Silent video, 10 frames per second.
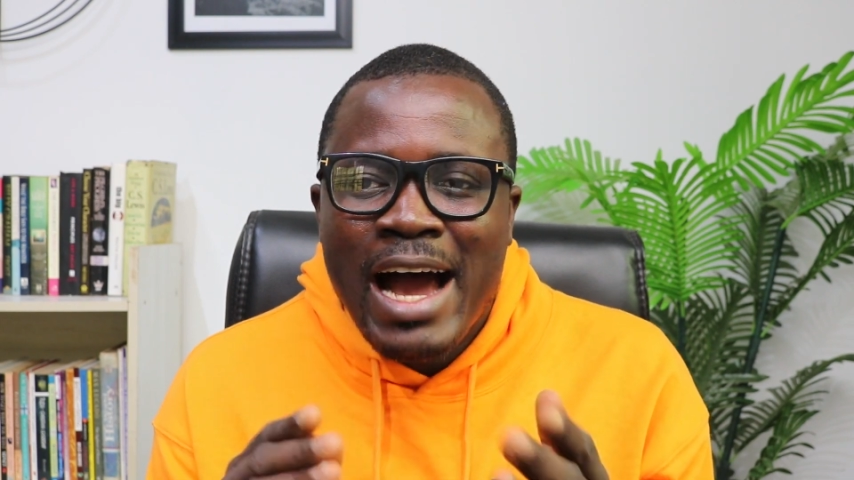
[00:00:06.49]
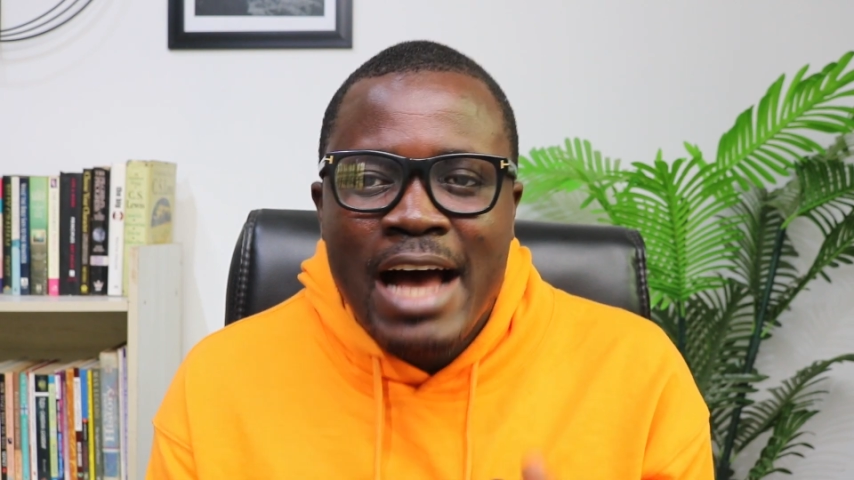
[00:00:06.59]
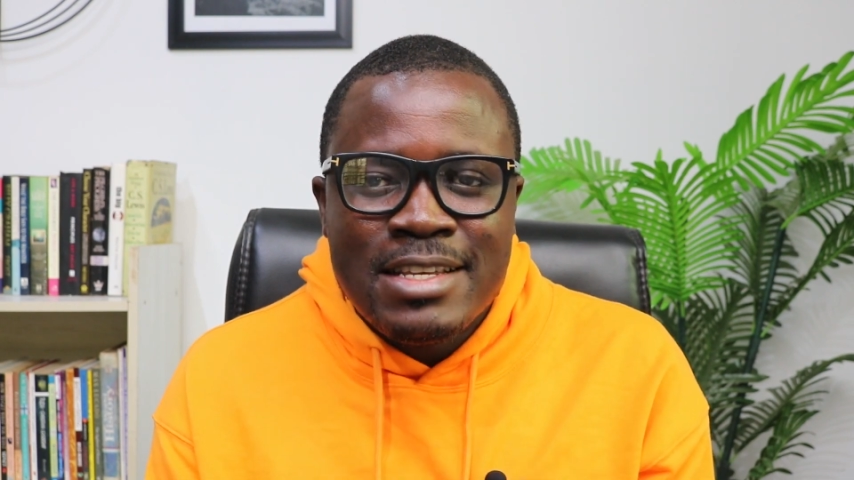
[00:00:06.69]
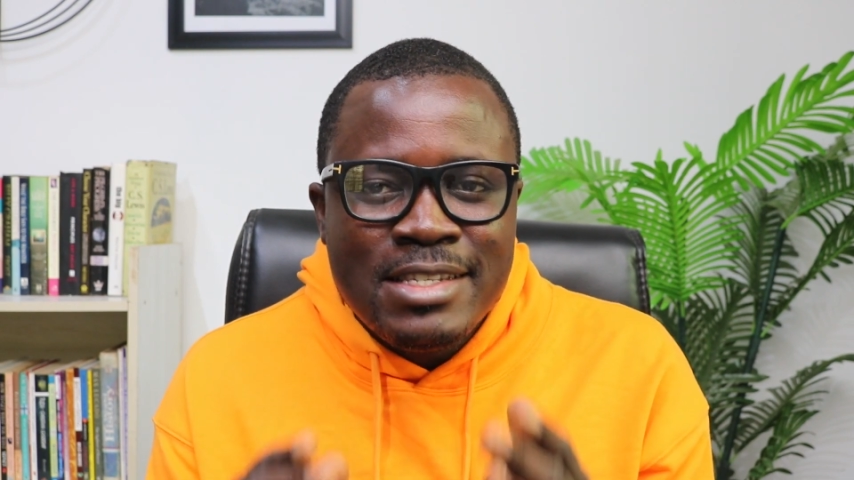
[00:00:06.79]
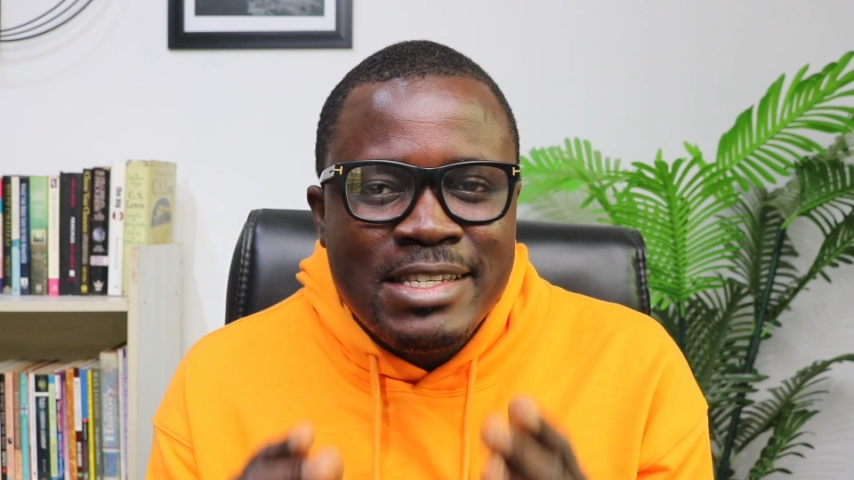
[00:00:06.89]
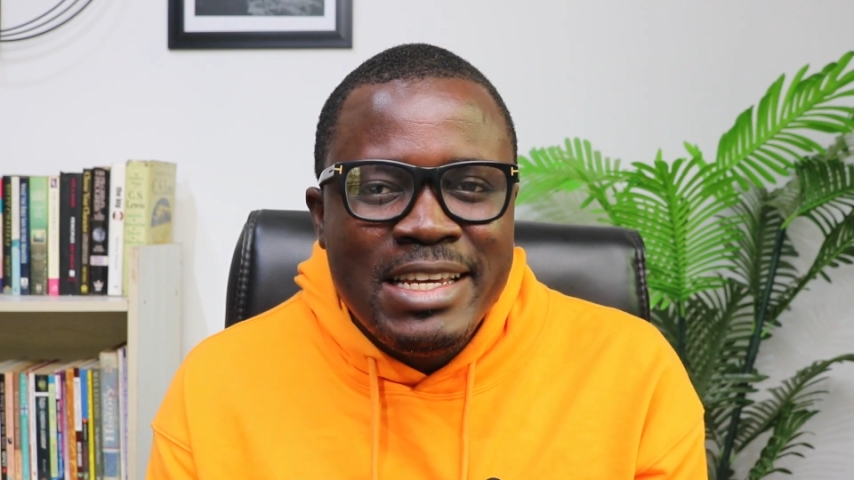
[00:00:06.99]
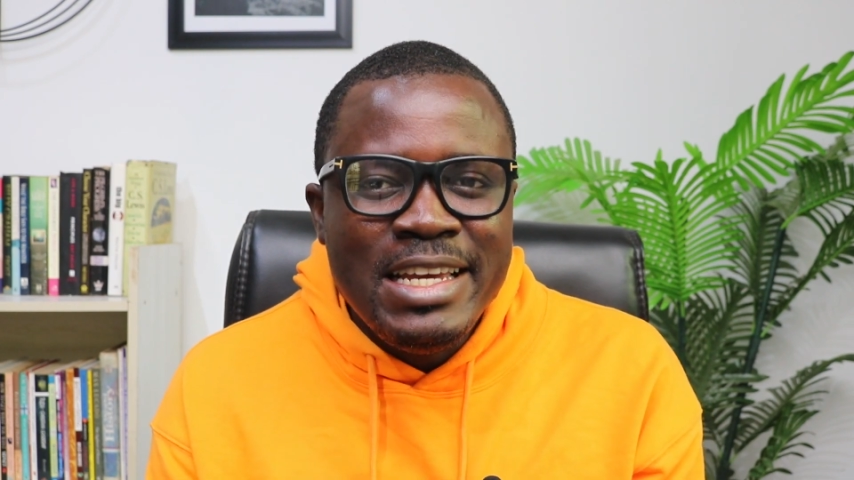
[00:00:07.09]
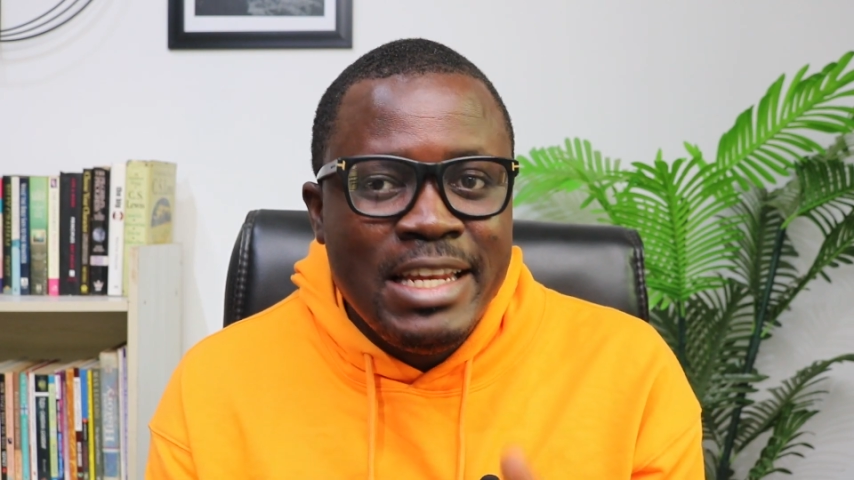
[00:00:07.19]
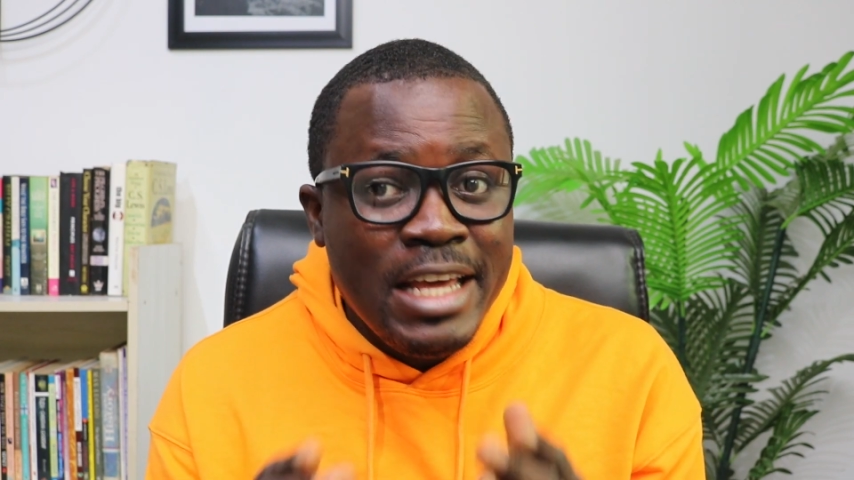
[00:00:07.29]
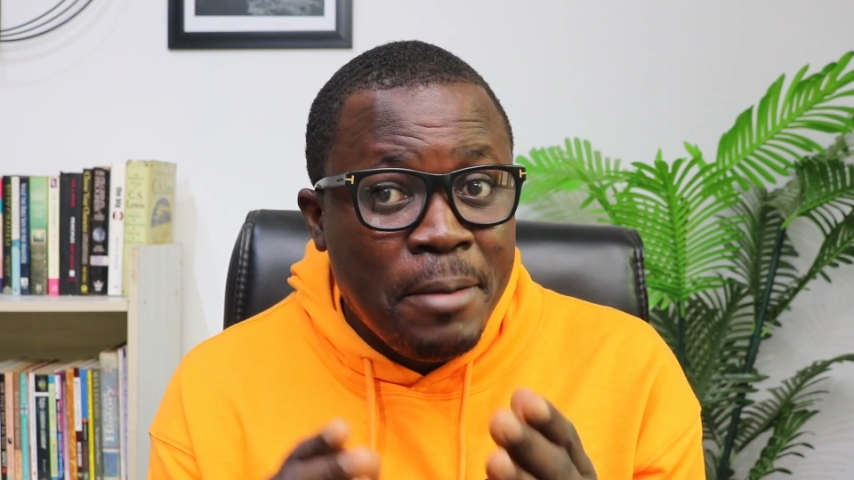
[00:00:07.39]
as
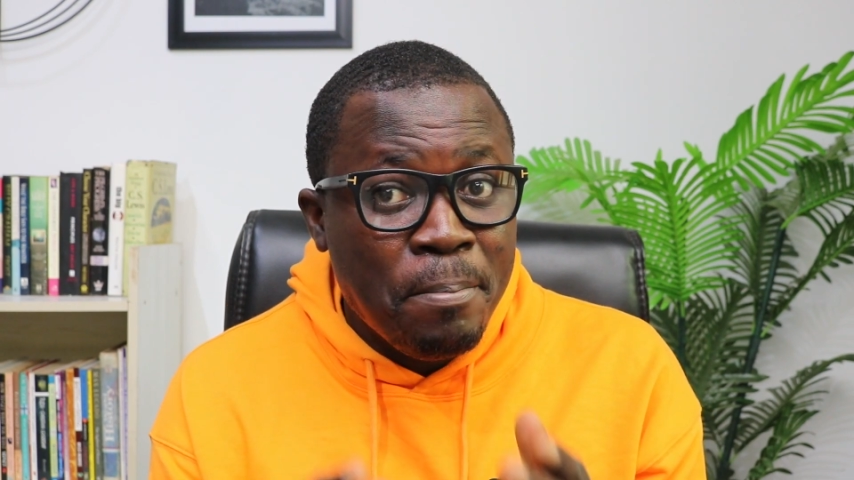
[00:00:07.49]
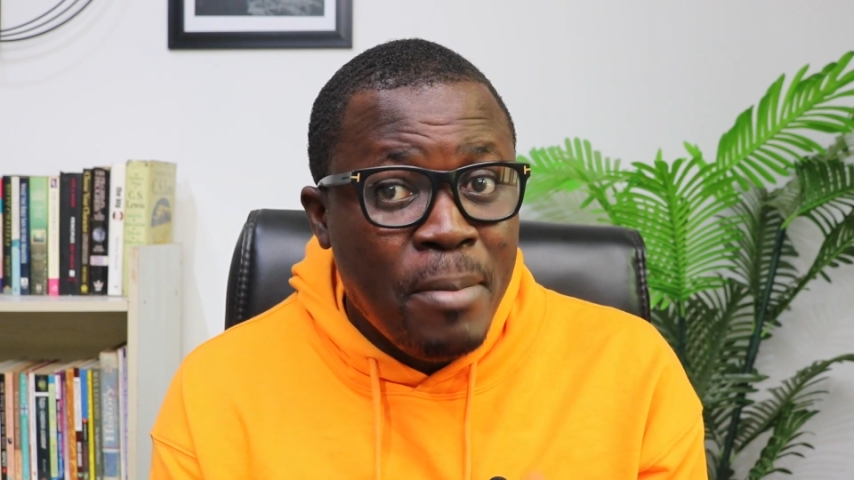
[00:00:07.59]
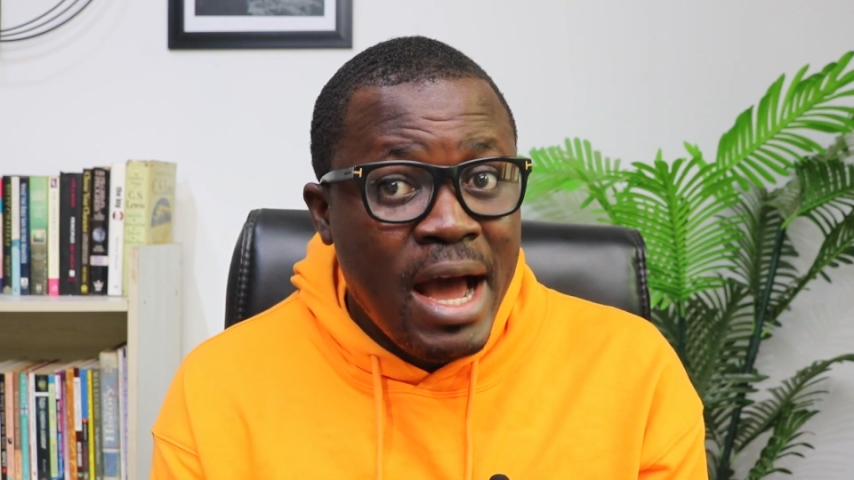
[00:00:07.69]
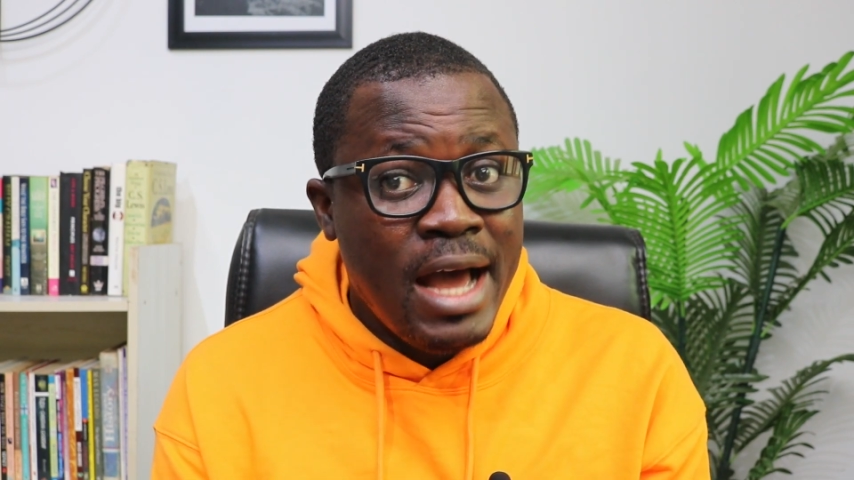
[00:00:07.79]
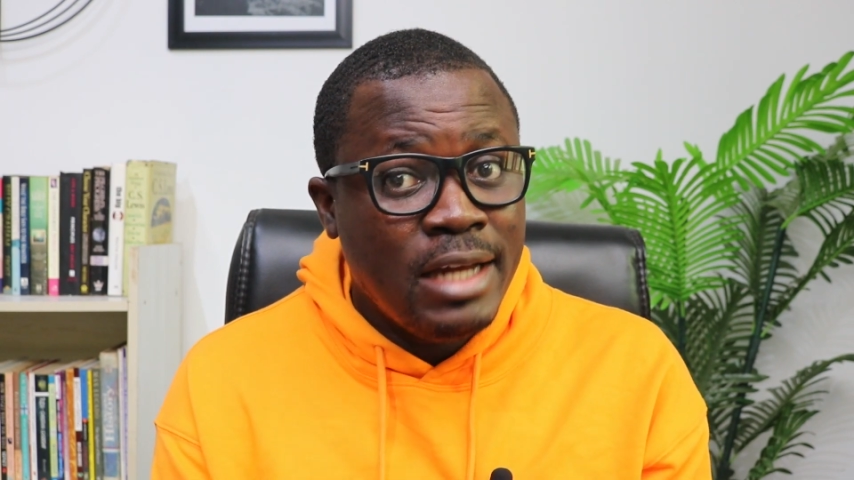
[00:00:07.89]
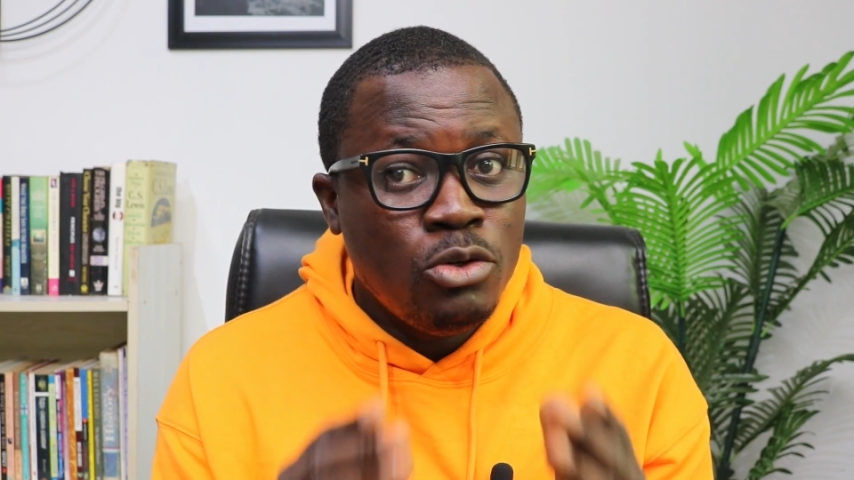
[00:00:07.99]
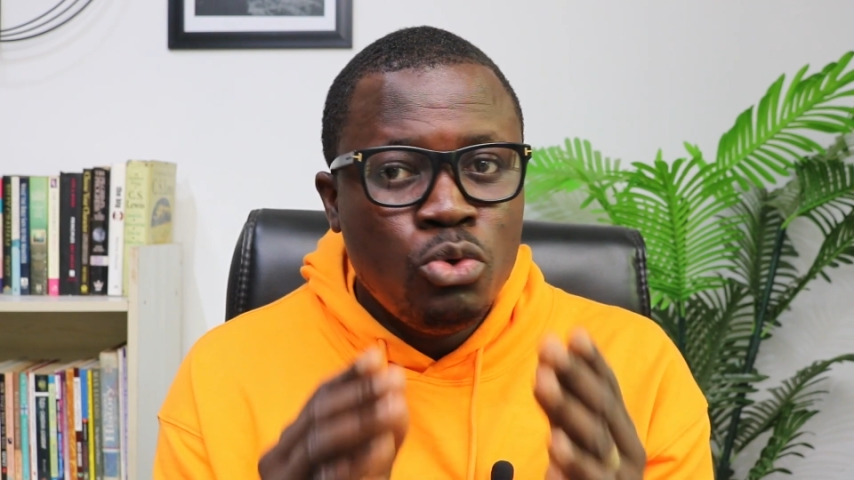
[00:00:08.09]
seeing a man